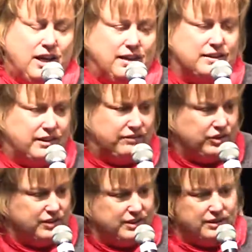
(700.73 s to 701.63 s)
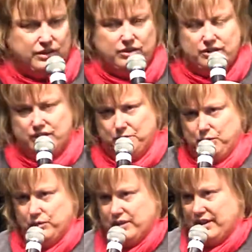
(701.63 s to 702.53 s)
and so they've used the technology to
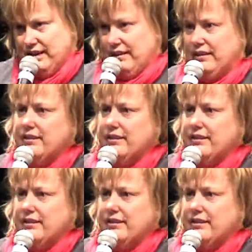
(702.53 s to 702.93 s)
pull together